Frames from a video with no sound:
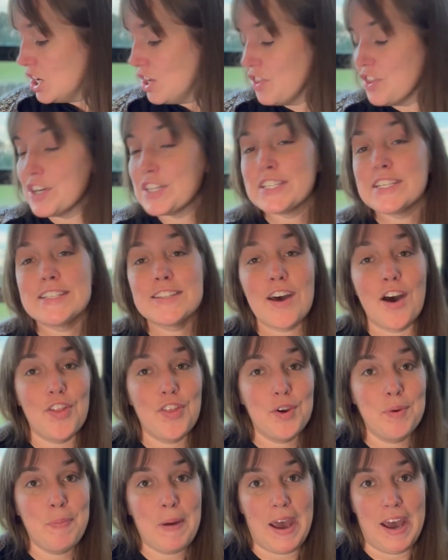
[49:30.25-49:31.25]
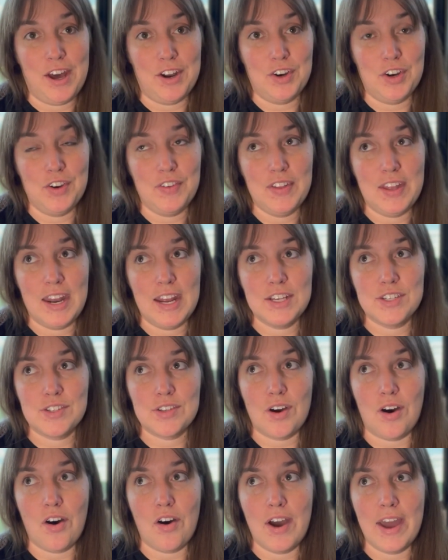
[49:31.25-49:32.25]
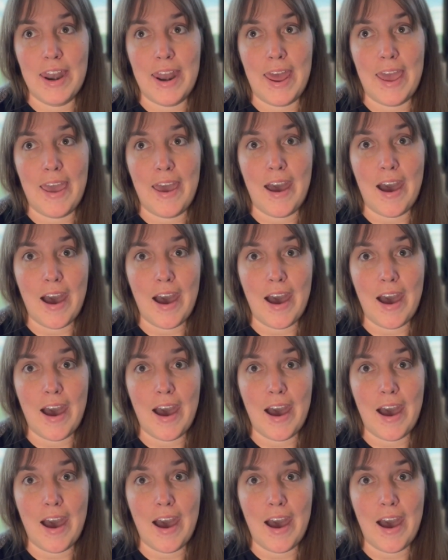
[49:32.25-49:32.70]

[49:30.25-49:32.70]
there's this other pattern that I saw and I